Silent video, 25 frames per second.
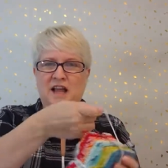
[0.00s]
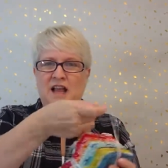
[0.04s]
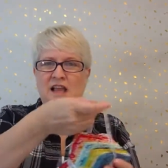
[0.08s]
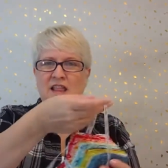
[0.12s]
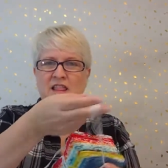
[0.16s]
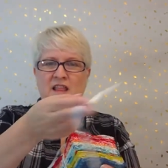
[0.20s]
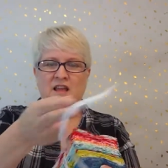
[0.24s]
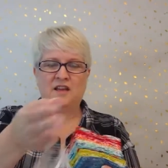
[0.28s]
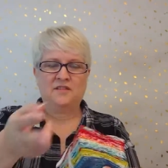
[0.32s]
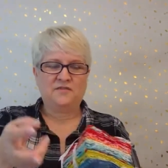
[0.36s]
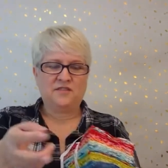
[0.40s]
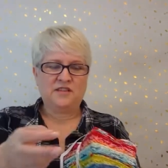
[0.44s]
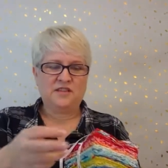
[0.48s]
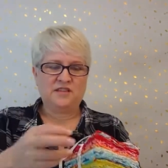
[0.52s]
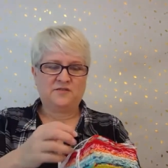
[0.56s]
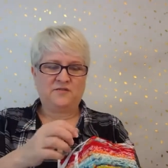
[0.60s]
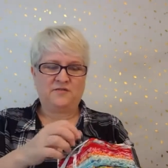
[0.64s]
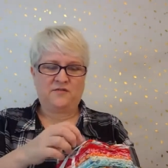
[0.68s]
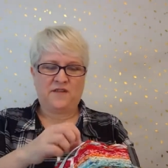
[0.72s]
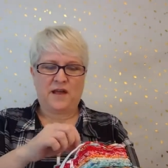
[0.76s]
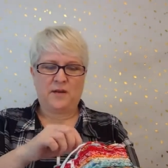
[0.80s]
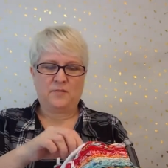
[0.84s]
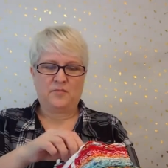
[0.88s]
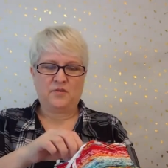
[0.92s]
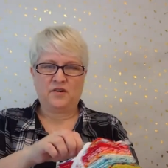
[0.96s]
I love these
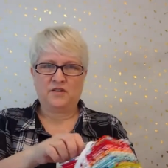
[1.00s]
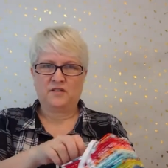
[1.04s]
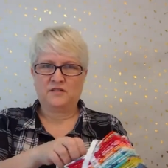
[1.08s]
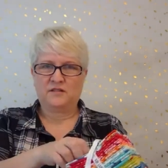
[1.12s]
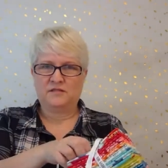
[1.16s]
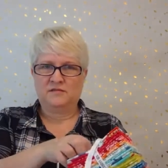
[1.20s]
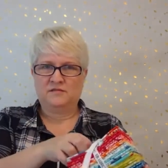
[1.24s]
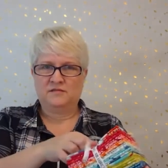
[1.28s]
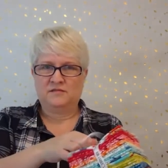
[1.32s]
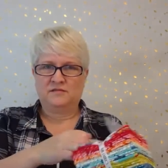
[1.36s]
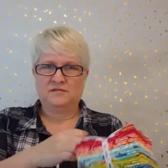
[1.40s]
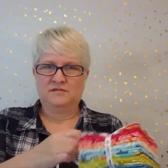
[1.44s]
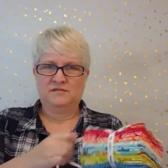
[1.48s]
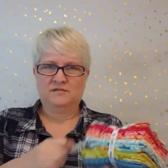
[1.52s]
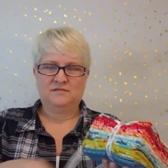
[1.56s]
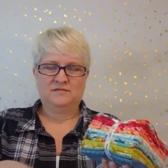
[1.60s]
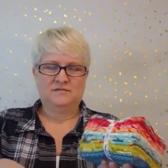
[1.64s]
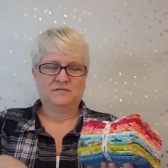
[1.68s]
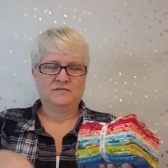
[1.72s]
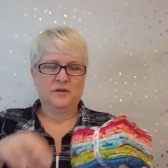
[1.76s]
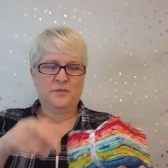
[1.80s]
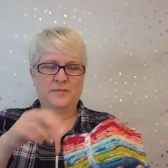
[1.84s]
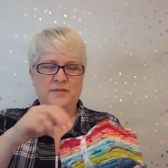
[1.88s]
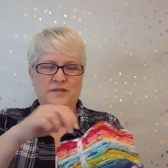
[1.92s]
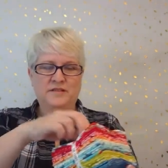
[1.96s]
fabric
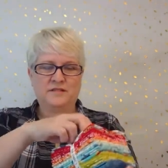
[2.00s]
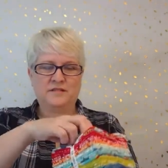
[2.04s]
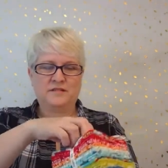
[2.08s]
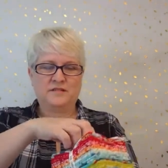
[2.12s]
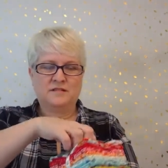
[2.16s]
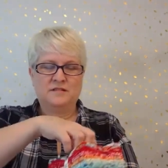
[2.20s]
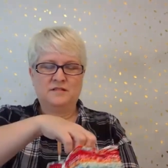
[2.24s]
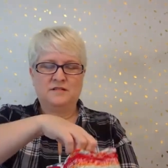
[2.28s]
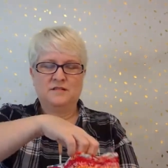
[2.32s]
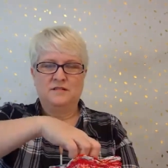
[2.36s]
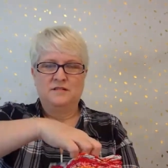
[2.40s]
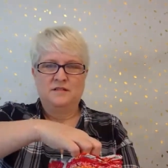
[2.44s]
ribbons.